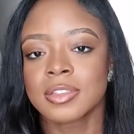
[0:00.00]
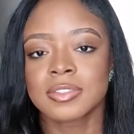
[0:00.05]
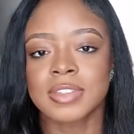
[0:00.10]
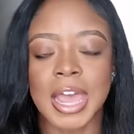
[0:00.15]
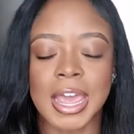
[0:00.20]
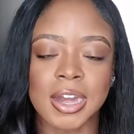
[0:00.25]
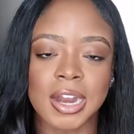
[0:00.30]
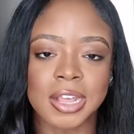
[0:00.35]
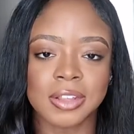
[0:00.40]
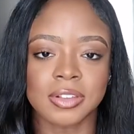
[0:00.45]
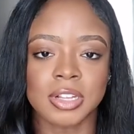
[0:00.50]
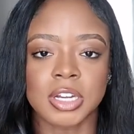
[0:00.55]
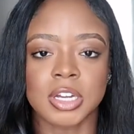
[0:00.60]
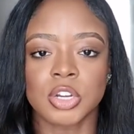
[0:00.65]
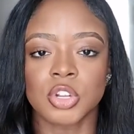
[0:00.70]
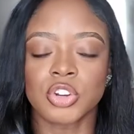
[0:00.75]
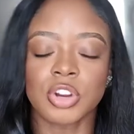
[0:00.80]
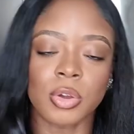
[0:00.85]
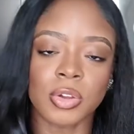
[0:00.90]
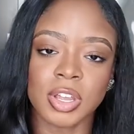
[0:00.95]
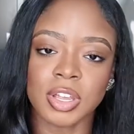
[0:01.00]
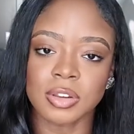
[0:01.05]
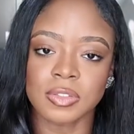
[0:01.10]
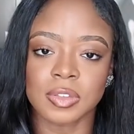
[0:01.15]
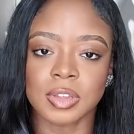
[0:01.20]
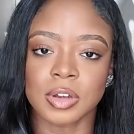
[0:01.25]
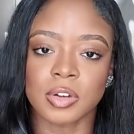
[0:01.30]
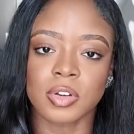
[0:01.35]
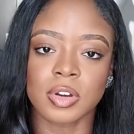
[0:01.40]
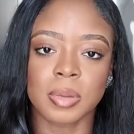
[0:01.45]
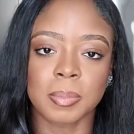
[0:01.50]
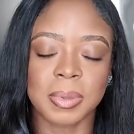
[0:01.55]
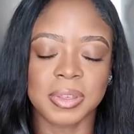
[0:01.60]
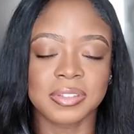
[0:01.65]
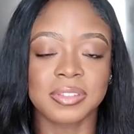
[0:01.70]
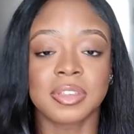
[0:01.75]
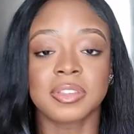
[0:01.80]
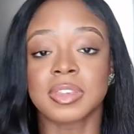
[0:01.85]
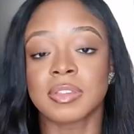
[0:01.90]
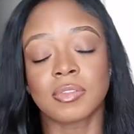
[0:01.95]
side hustling, you don't consider it a
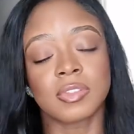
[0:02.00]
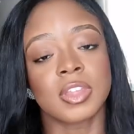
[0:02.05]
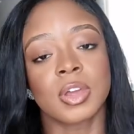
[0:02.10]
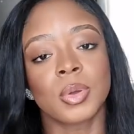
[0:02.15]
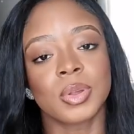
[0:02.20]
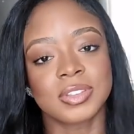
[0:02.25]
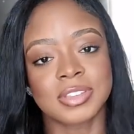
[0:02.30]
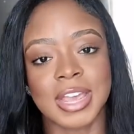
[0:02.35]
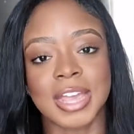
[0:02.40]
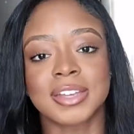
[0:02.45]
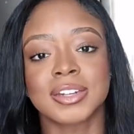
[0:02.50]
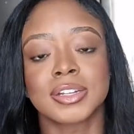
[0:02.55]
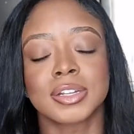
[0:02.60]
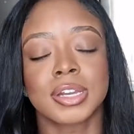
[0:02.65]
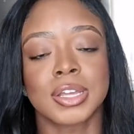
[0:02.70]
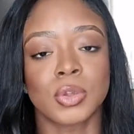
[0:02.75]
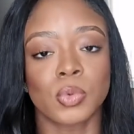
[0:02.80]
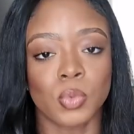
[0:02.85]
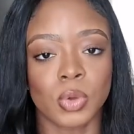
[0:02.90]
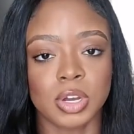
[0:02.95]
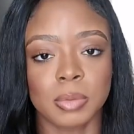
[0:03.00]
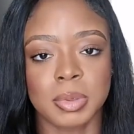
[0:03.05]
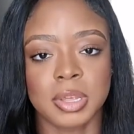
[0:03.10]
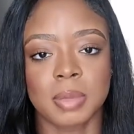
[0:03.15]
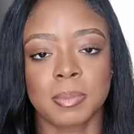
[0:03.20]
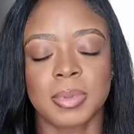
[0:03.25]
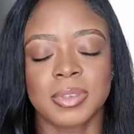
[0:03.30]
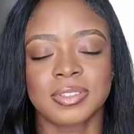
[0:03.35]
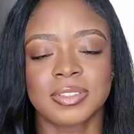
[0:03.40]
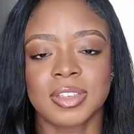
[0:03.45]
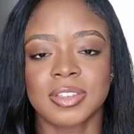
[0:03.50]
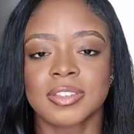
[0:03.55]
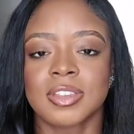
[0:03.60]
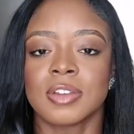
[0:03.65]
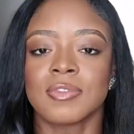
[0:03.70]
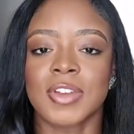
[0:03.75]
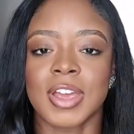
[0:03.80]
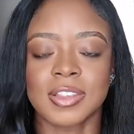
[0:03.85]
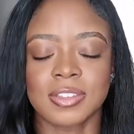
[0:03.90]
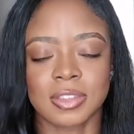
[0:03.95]
business, even though it technically would be a business,
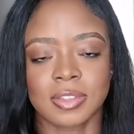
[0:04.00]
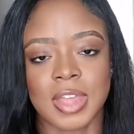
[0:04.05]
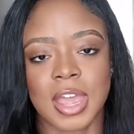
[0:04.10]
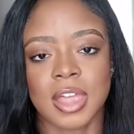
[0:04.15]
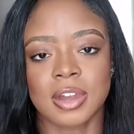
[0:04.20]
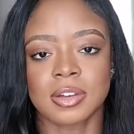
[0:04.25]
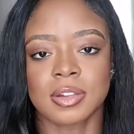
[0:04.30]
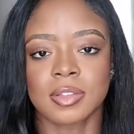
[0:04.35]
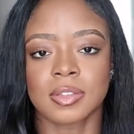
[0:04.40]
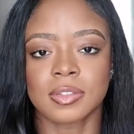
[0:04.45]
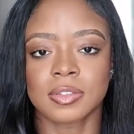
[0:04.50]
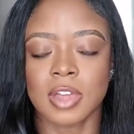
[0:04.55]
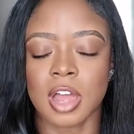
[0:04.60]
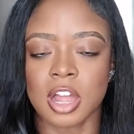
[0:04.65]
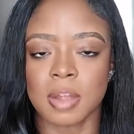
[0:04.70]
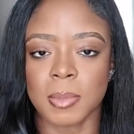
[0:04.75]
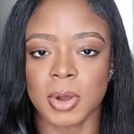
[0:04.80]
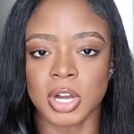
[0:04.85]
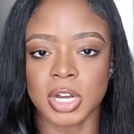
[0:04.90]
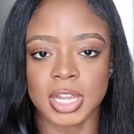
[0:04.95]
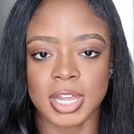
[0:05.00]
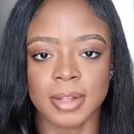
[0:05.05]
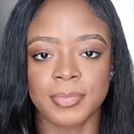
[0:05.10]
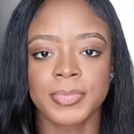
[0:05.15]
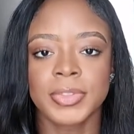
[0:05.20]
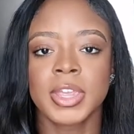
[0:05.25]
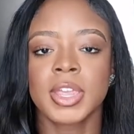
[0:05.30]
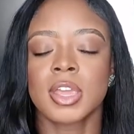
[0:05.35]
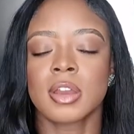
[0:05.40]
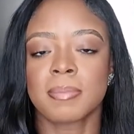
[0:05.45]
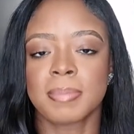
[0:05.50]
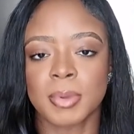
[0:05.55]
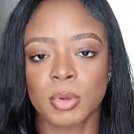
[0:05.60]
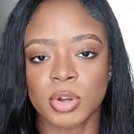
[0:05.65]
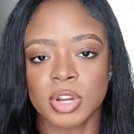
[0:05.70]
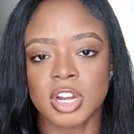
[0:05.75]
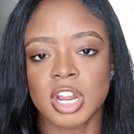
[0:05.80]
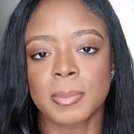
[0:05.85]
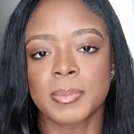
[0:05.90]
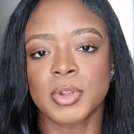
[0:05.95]
investing that into the stock market and
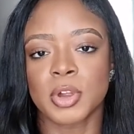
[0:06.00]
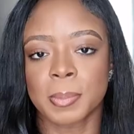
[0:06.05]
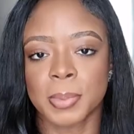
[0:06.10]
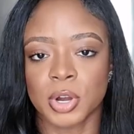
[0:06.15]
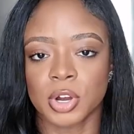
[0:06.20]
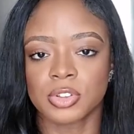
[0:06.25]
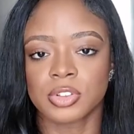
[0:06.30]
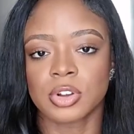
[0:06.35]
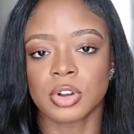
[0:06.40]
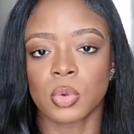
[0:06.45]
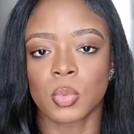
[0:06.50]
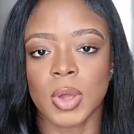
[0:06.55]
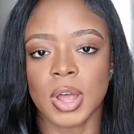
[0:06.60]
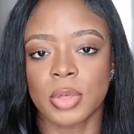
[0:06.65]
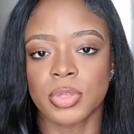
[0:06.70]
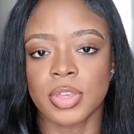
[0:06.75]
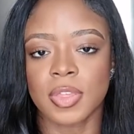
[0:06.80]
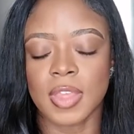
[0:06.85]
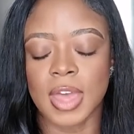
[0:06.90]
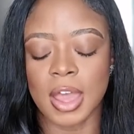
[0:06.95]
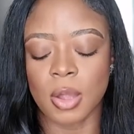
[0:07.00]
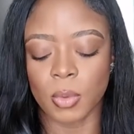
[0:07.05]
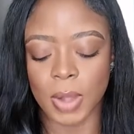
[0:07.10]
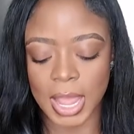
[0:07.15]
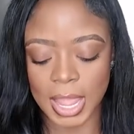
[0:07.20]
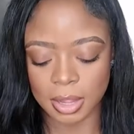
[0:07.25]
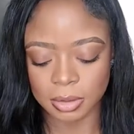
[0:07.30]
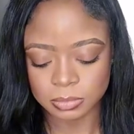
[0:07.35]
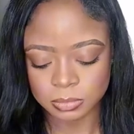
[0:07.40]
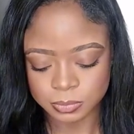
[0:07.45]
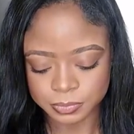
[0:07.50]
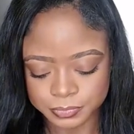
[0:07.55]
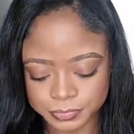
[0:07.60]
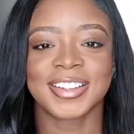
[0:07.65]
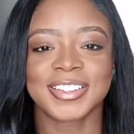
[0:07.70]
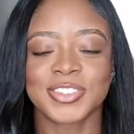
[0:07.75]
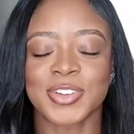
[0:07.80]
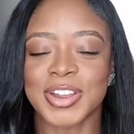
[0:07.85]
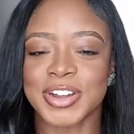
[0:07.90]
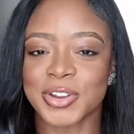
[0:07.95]
building up your personal wealth in that way.
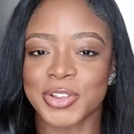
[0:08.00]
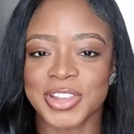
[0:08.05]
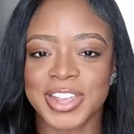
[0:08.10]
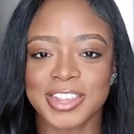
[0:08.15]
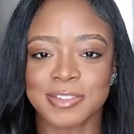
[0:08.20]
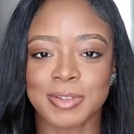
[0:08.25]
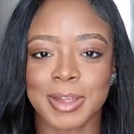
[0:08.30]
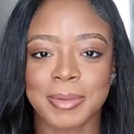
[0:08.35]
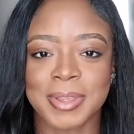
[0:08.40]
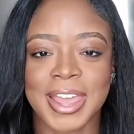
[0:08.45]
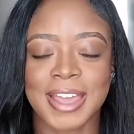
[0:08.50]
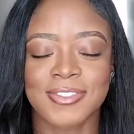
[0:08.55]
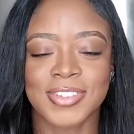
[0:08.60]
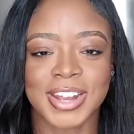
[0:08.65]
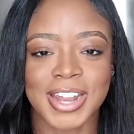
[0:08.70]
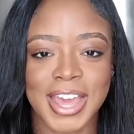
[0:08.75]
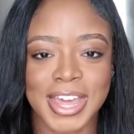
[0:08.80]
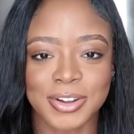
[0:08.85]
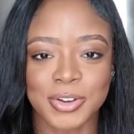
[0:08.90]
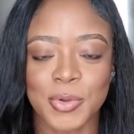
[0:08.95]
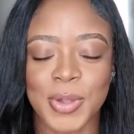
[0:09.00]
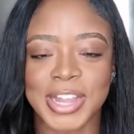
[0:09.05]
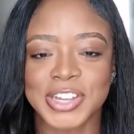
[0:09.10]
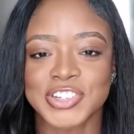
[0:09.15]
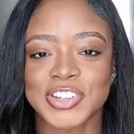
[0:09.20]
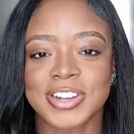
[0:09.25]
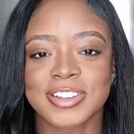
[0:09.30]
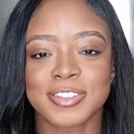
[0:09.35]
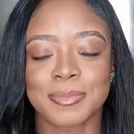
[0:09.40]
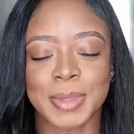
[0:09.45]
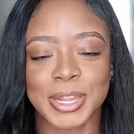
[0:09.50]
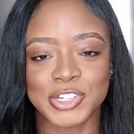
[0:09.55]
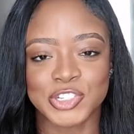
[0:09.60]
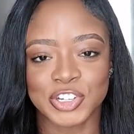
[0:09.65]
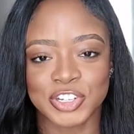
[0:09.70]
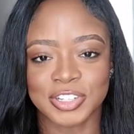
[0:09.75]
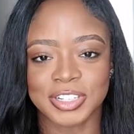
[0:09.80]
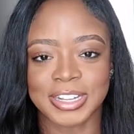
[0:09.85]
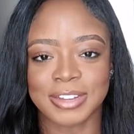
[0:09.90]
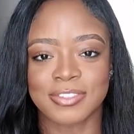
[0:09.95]
So I know you guys probably have a lot of questions. Make
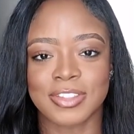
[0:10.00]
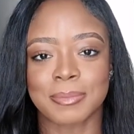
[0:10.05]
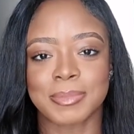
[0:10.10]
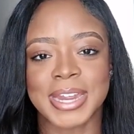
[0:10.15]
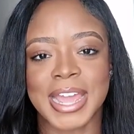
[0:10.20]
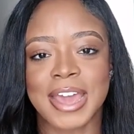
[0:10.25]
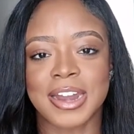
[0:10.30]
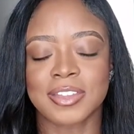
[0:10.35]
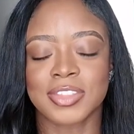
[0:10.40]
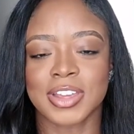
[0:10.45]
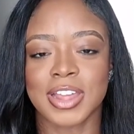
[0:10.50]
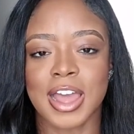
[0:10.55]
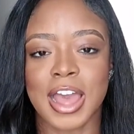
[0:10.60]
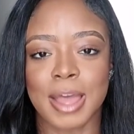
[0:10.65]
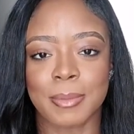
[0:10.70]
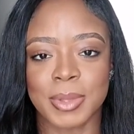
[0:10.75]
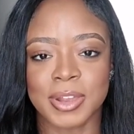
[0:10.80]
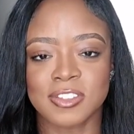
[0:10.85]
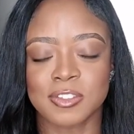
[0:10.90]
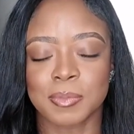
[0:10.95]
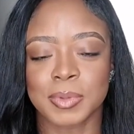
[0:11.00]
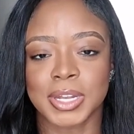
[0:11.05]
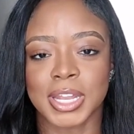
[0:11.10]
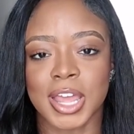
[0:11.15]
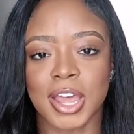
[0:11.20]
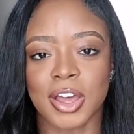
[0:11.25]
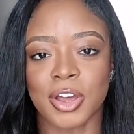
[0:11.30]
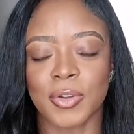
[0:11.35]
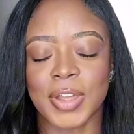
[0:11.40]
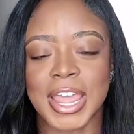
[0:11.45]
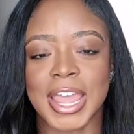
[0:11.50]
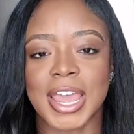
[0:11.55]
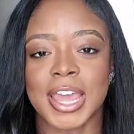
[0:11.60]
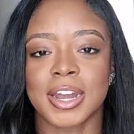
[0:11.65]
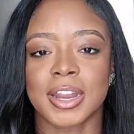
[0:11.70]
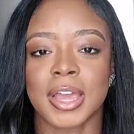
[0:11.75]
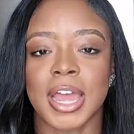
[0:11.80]
sure you leave them down in the comments below. And